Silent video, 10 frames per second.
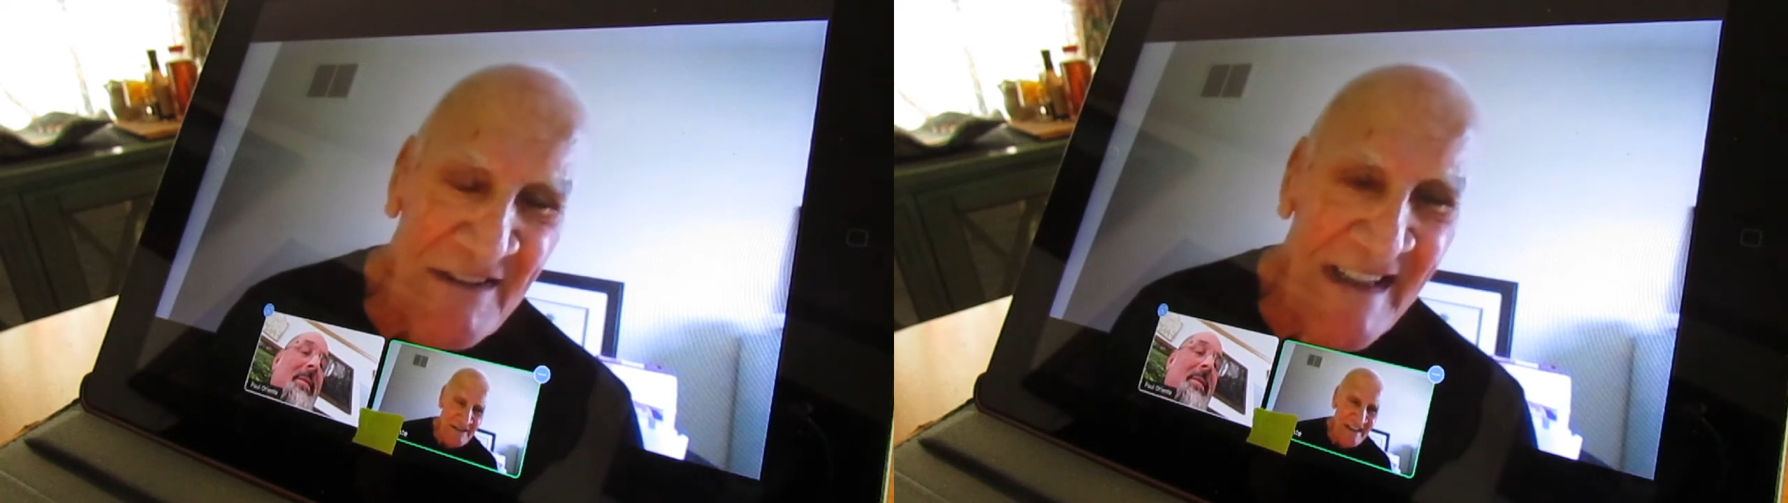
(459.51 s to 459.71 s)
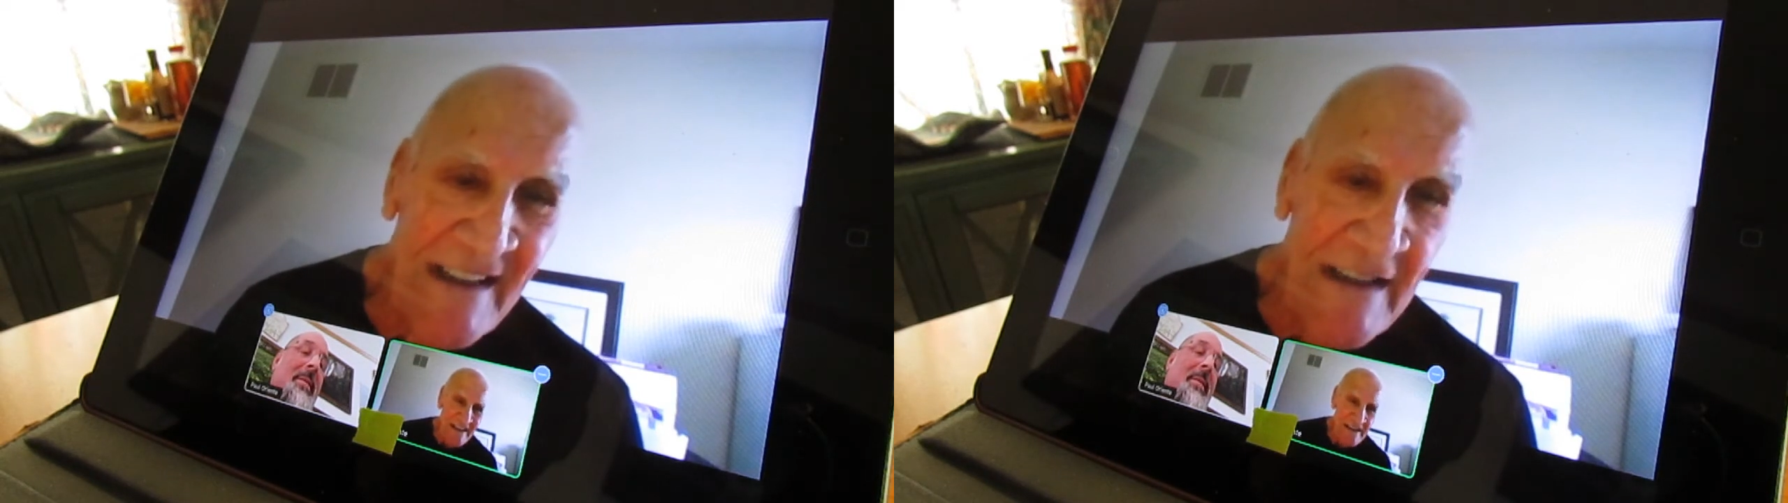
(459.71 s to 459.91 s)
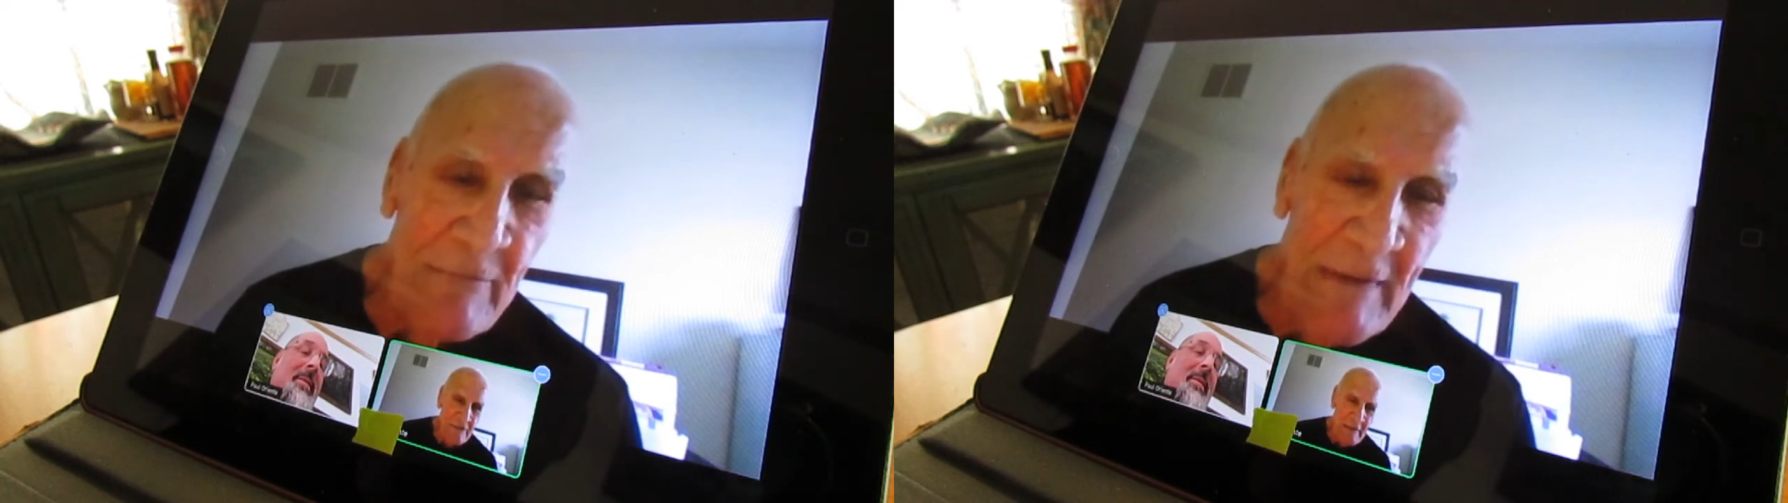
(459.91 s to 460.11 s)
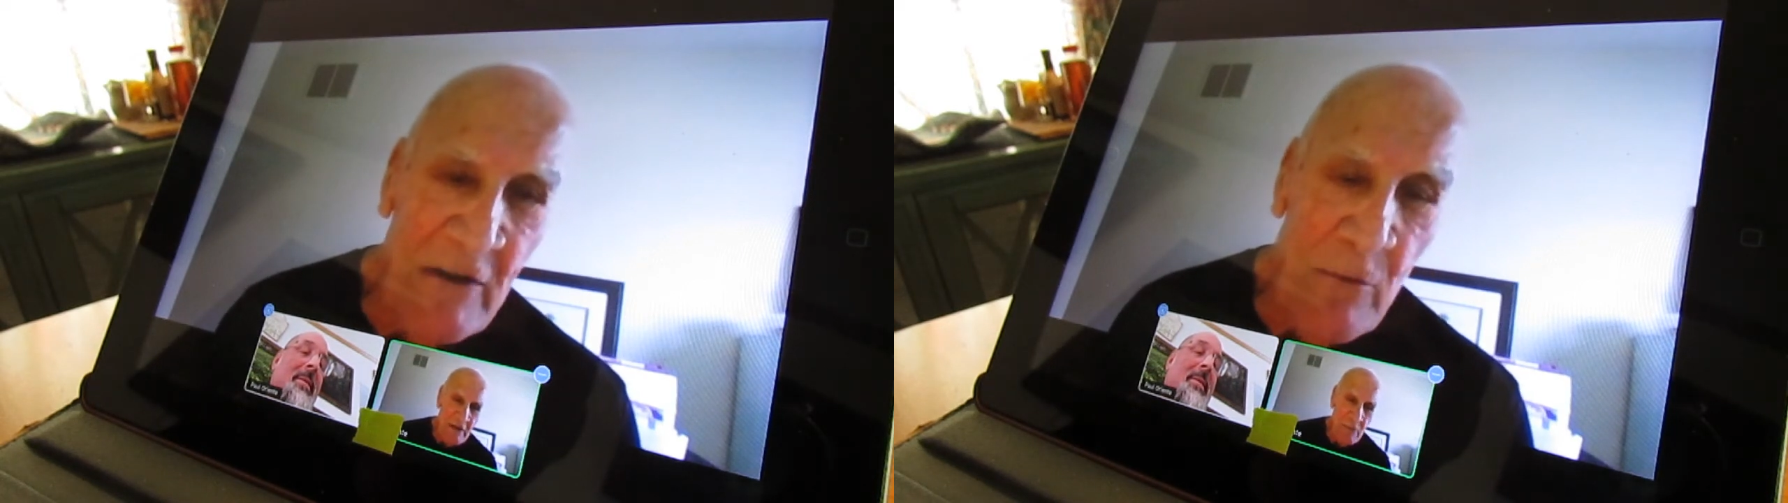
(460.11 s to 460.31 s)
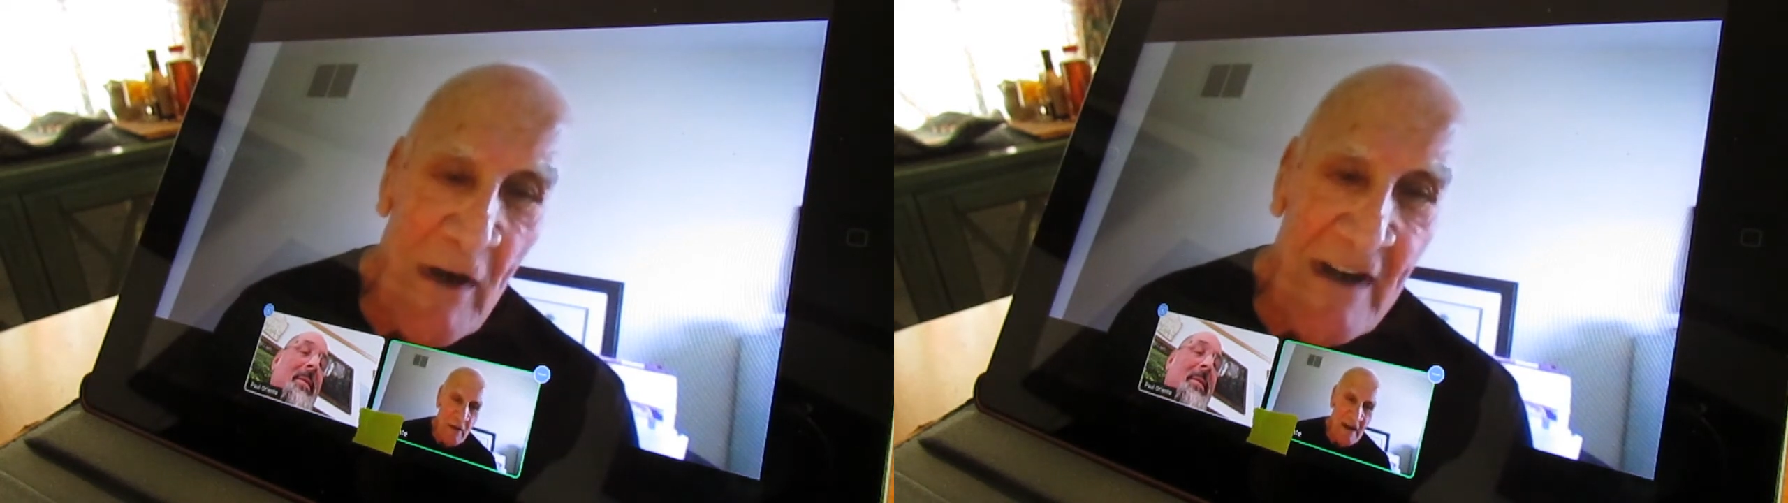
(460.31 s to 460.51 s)
but not
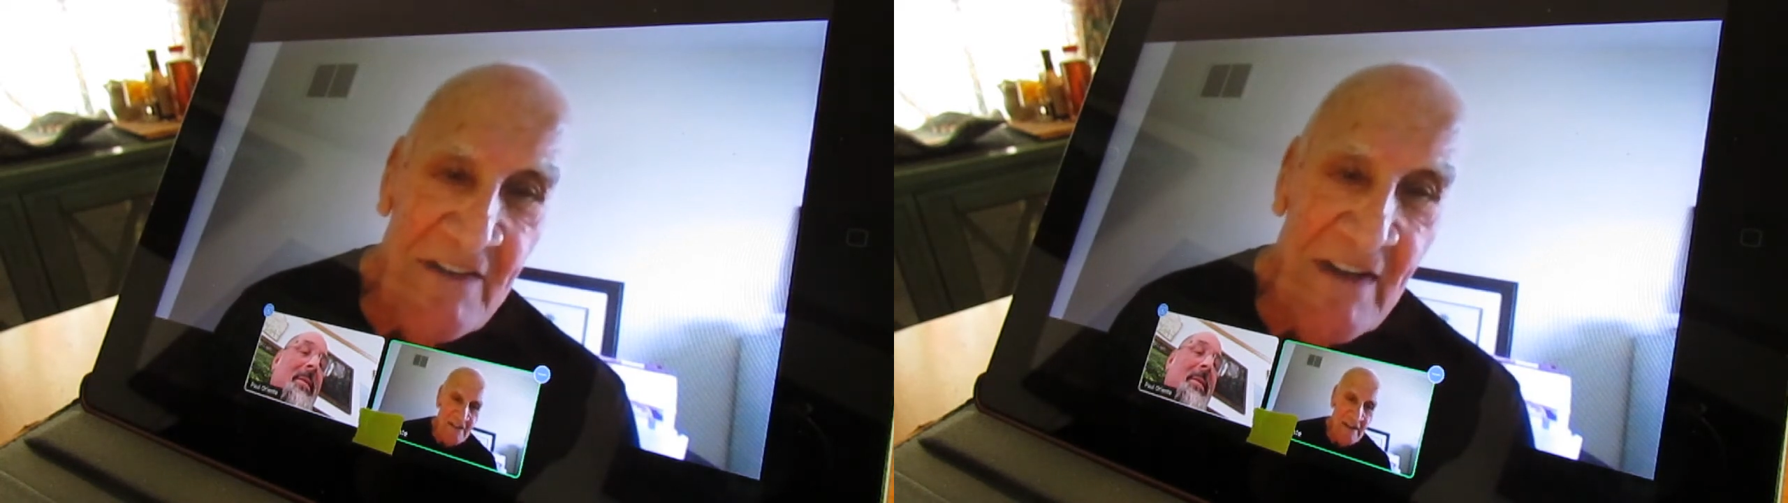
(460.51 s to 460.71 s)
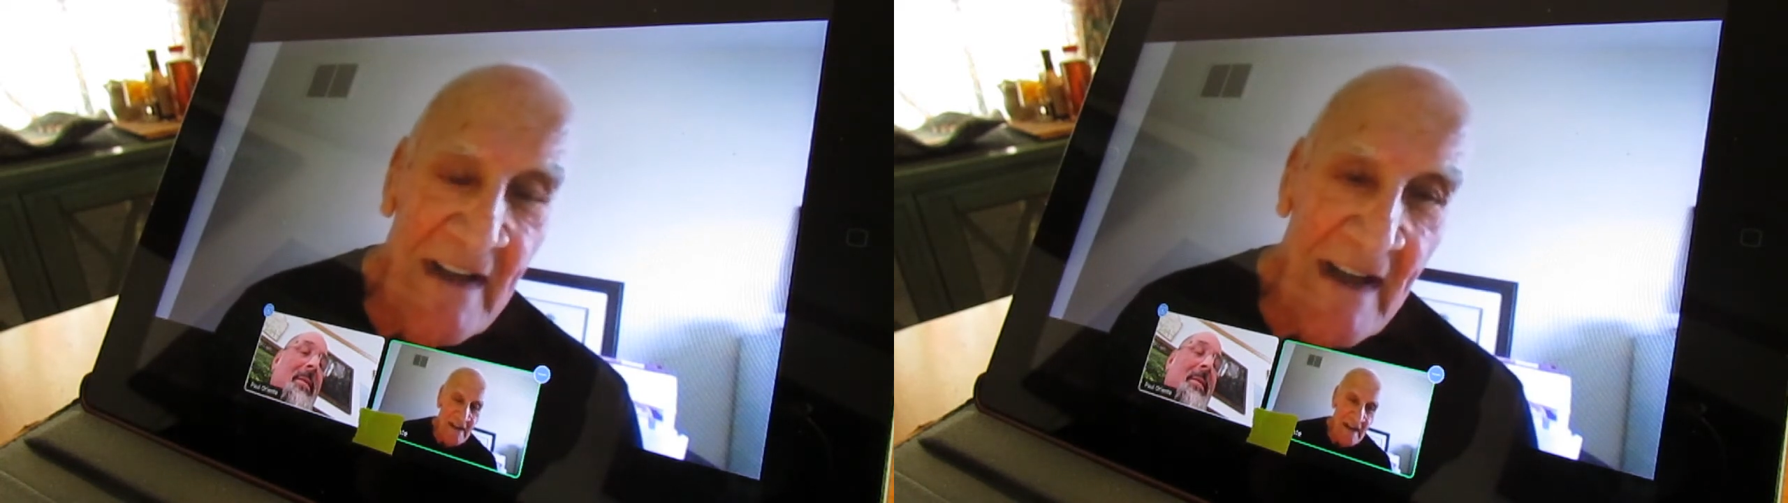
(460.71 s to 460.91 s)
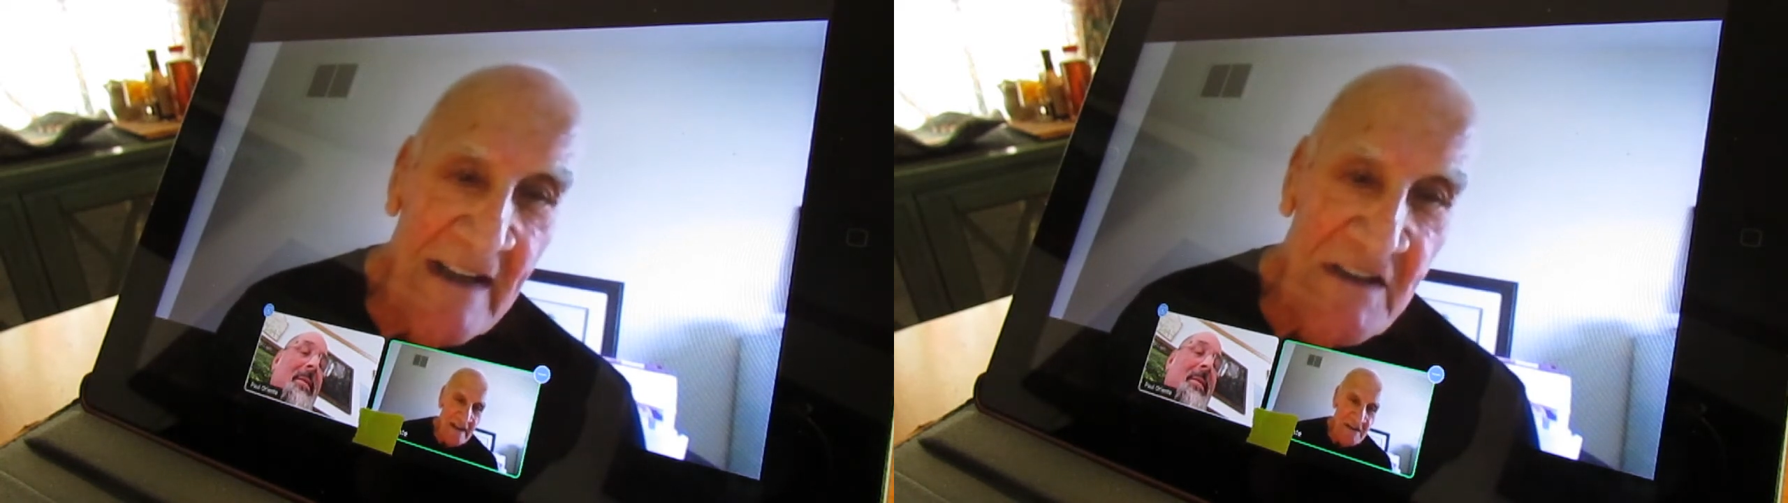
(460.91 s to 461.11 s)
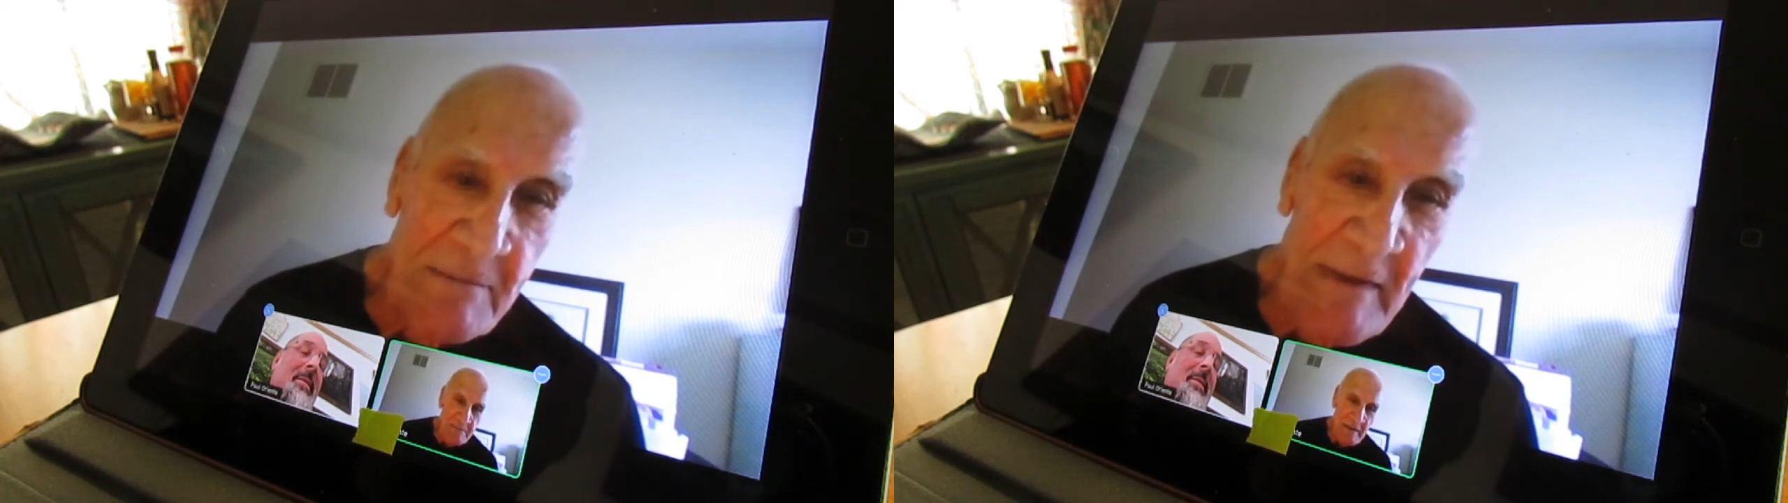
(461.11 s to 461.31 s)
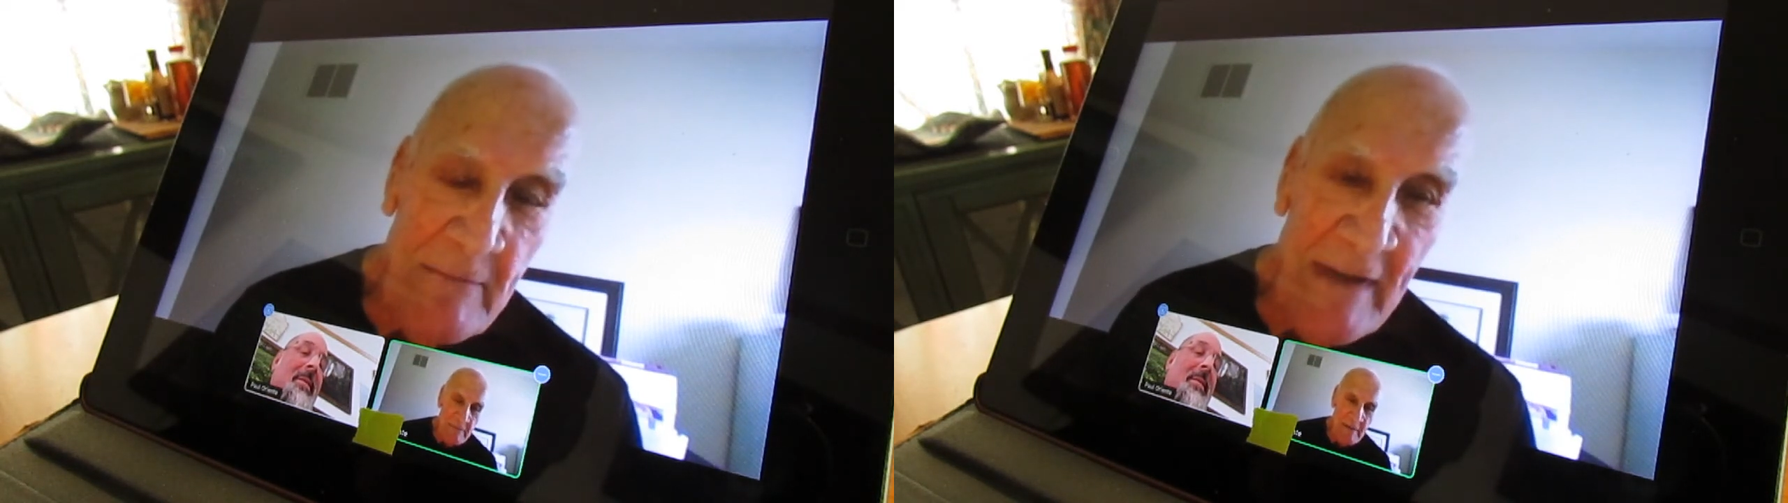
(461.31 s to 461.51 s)
many Ys had
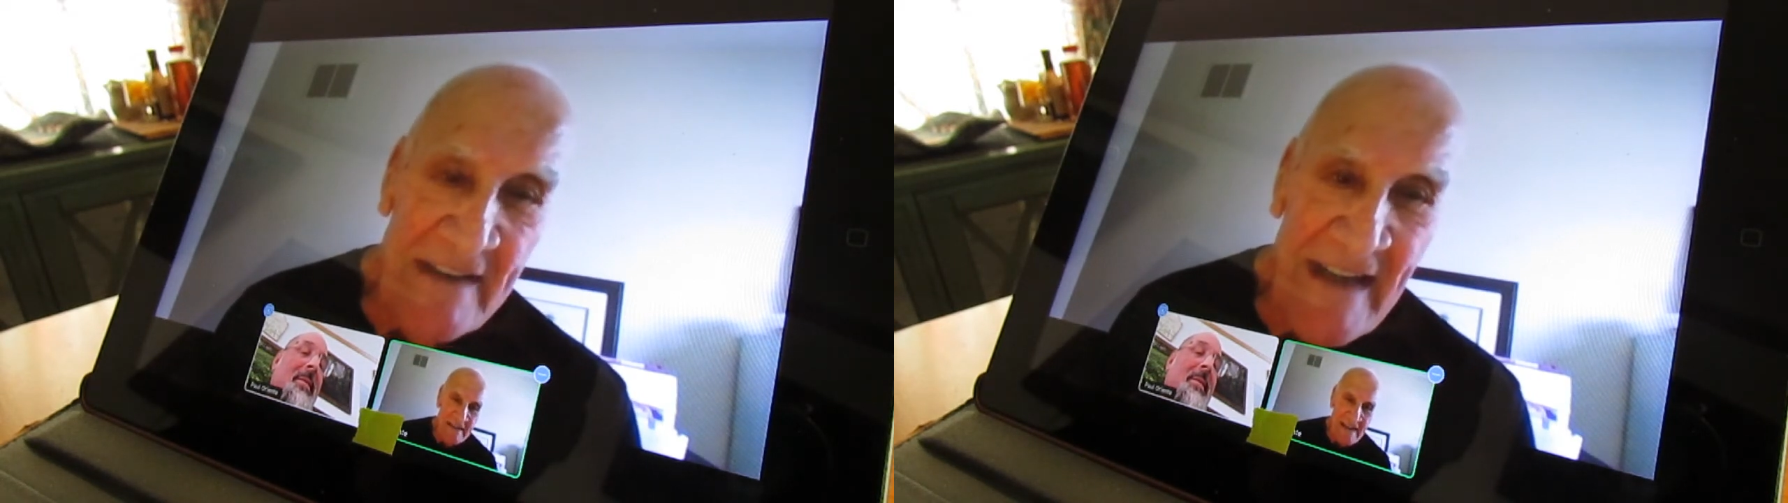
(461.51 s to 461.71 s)
speed bags.